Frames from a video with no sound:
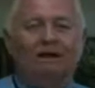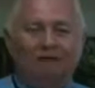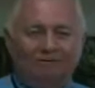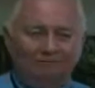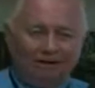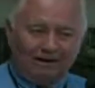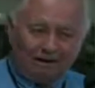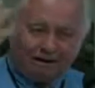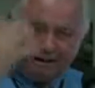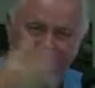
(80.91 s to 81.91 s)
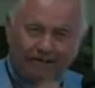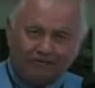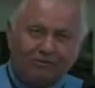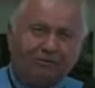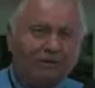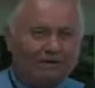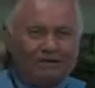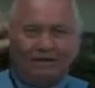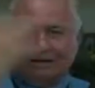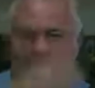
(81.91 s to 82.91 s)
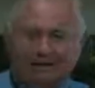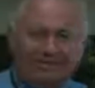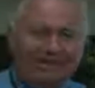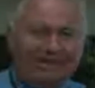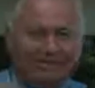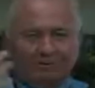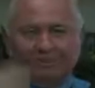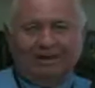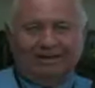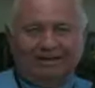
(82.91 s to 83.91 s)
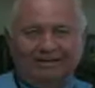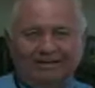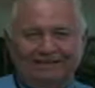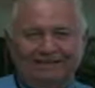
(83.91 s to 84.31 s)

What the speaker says: of literally a superconductivity in your body.